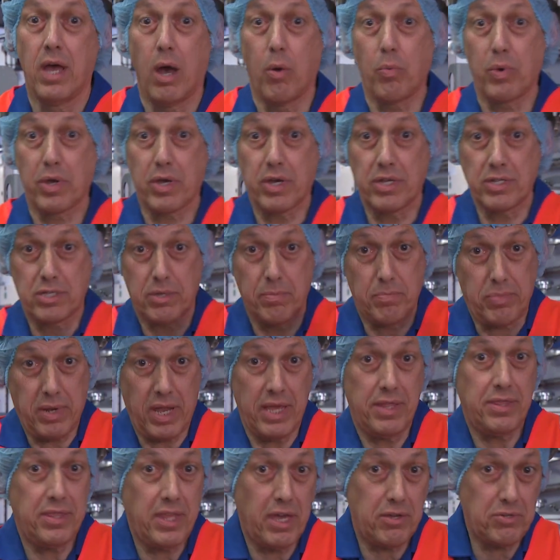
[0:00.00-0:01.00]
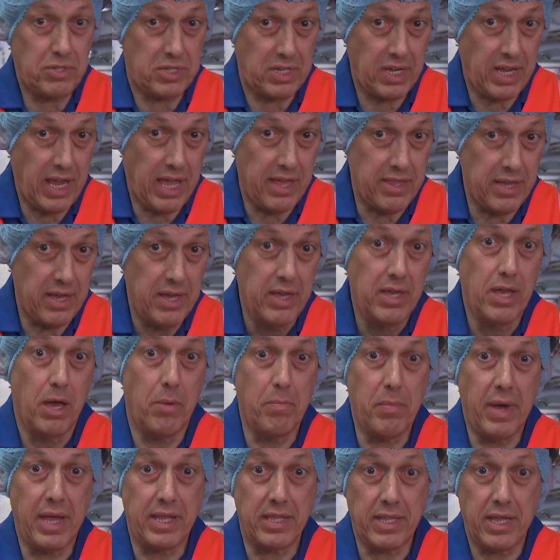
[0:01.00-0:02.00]
and we're going to blend those together
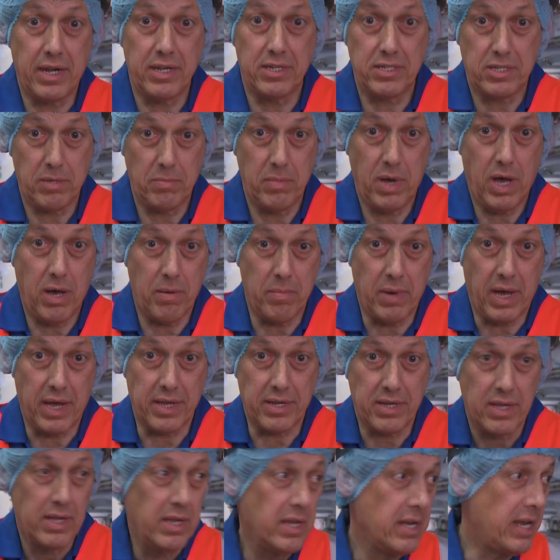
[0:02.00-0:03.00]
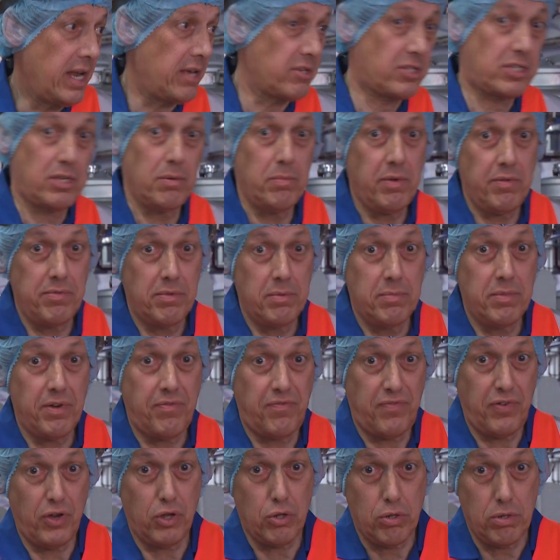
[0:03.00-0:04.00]
and make that into Marmite. Now some of them are
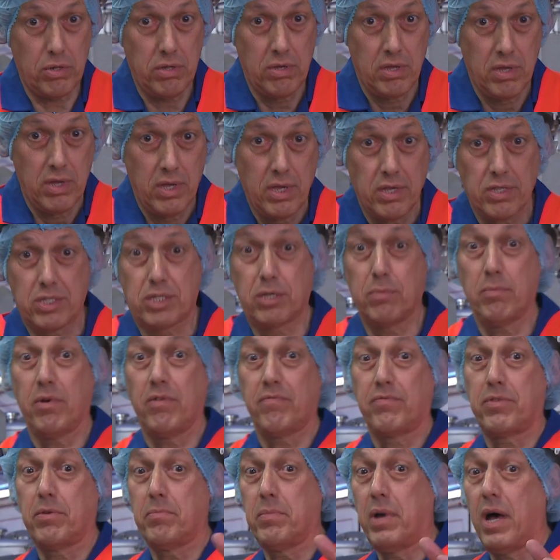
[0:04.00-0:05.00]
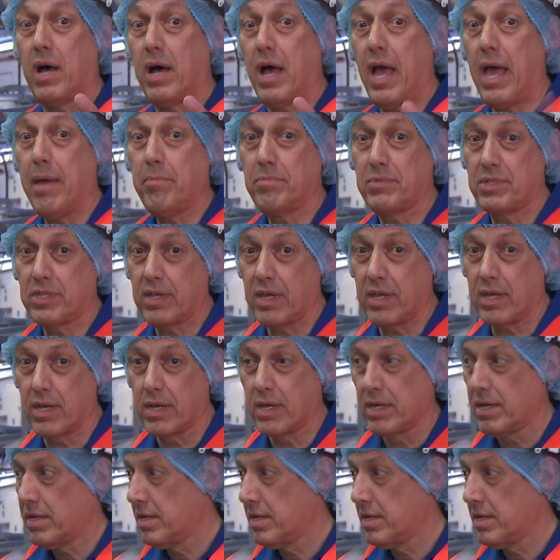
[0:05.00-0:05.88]
full, some of them are empty.